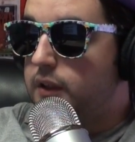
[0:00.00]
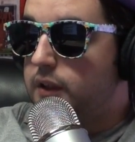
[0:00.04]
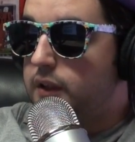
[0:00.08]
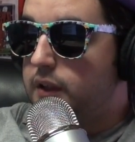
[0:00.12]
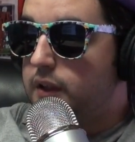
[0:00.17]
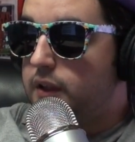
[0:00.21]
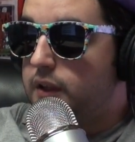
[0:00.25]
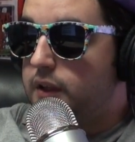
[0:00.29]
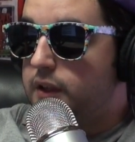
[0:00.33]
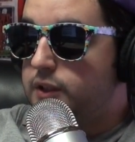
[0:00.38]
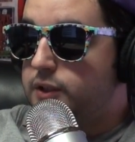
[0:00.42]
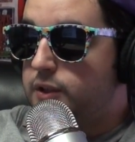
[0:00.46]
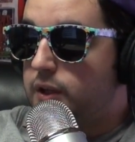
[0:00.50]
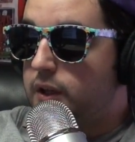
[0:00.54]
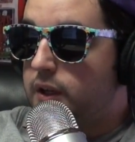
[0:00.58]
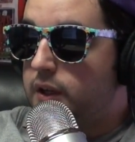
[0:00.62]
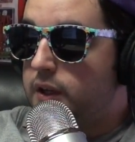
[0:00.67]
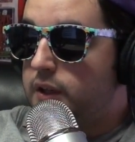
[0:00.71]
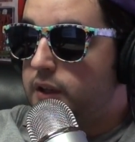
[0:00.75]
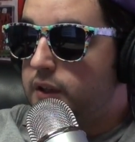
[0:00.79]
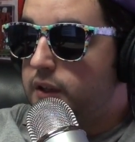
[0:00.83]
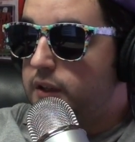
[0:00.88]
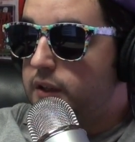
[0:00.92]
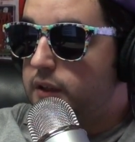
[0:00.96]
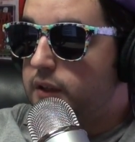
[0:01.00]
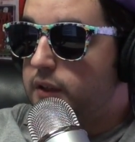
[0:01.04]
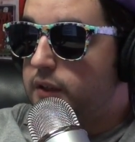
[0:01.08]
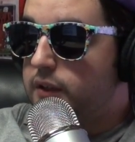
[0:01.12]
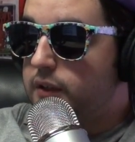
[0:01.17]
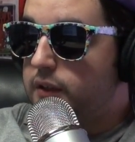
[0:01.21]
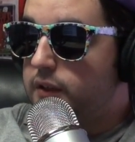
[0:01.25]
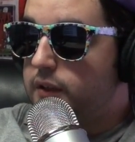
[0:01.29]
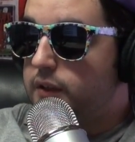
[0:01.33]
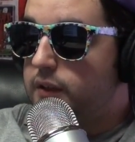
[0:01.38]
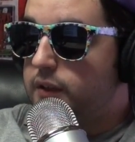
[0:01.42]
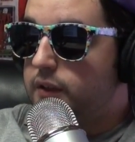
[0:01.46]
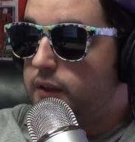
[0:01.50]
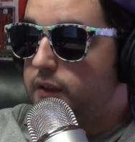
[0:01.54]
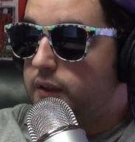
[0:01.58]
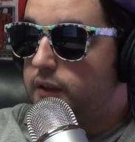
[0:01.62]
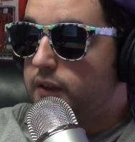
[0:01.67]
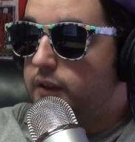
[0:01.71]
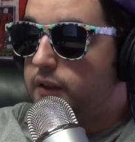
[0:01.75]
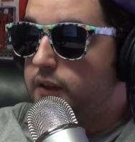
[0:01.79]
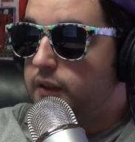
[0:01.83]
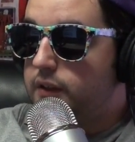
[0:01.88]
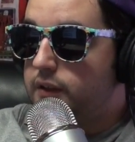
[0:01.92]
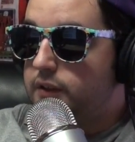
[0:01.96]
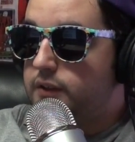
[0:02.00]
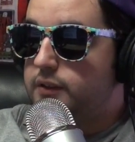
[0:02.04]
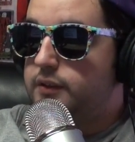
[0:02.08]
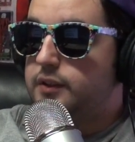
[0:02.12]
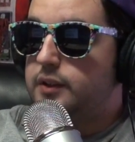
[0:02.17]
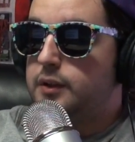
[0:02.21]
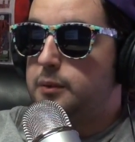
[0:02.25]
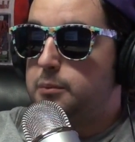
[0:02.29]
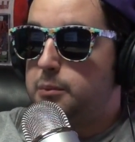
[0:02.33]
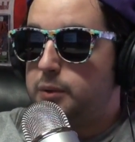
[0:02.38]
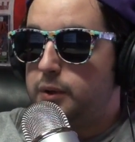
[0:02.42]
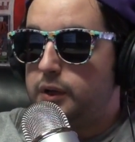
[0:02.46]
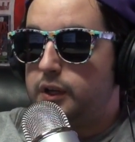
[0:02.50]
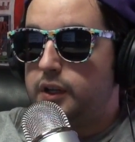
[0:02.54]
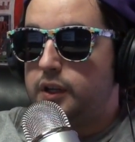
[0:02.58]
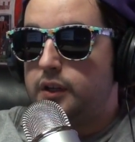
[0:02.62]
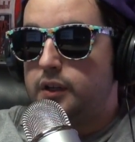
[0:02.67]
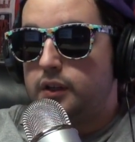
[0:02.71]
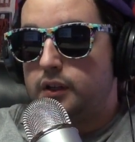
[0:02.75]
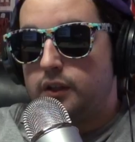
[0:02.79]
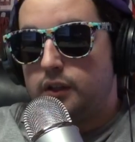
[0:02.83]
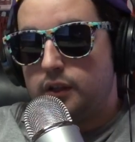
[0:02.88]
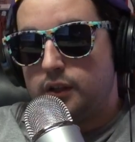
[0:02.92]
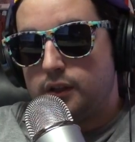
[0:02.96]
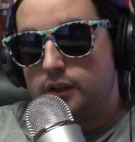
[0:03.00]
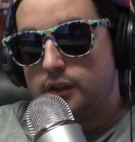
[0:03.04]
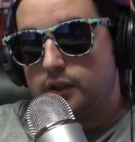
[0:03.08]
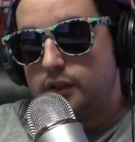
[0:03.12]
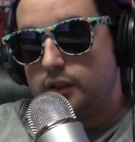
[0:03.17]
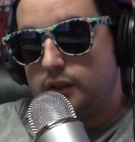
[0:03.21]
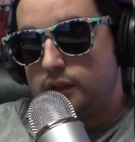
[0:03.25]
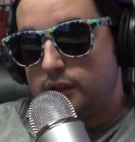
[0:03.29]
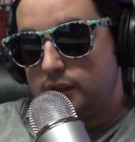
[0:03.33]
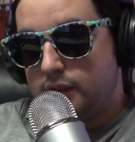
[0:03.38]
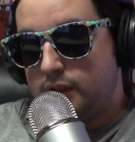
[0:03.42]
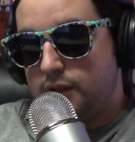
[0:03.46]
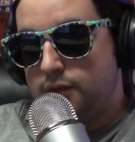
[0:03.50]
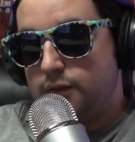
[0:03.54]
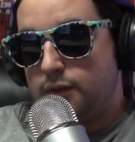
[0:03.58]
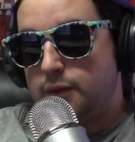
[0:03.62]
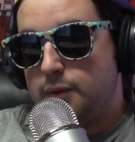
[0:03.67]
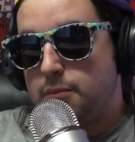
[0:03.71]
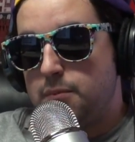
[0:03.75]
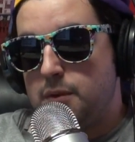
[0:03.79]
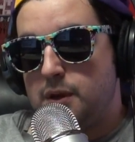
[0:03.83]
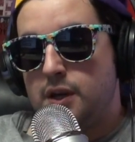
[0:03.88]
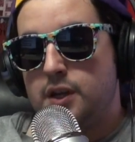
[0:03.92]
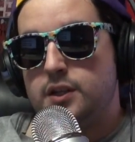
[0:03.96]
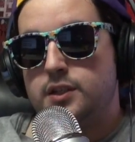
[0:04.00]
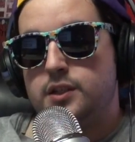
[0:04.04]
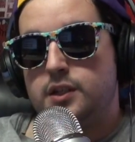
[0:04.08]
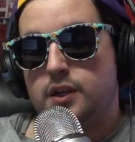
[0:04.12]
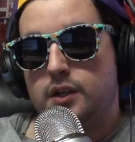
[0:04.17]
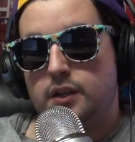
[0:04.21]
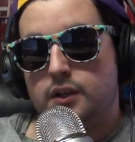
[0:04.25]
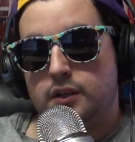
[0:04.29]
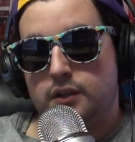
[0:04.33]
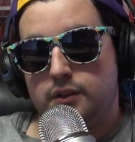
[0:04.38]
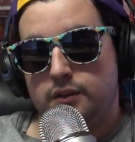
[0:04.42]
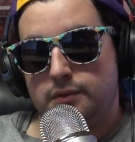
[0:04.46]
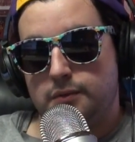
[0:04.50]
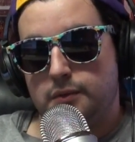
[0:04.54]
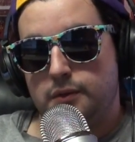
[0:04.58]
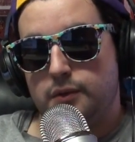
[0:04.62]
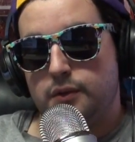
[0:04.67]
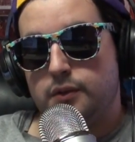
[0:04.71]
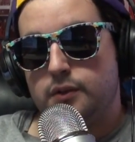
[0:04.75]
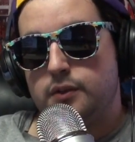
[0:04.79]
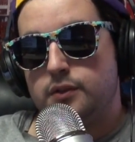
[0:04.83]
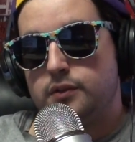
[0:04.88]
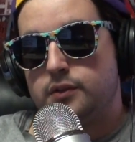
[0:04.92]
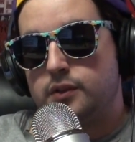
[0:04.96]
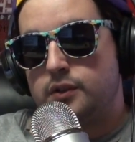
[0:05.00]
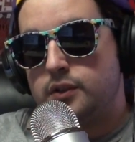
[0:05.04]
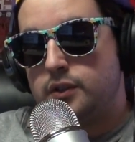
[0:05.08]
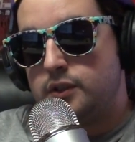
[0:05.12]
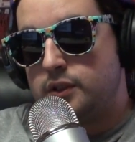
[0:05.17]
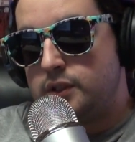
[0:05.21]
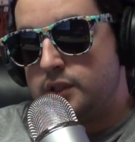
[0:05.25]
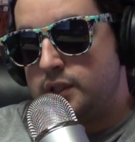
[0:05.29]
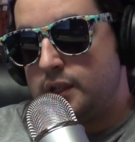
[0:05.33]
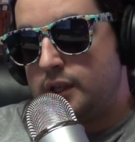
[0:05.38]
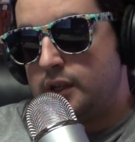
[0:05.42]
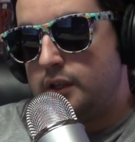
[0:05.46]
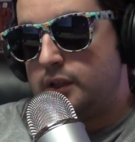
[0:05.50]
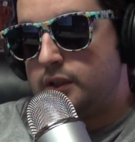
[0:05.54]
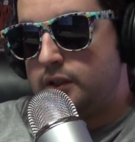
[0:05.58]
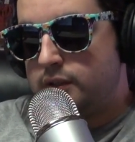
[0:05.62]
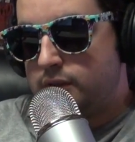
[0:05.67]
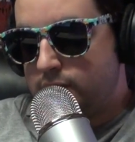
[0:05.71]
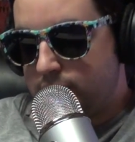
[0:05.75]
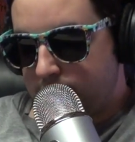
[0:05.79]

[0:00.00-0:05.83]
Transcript: and I try it, it's still pretty good. Even the bad Chinese food is good Chinese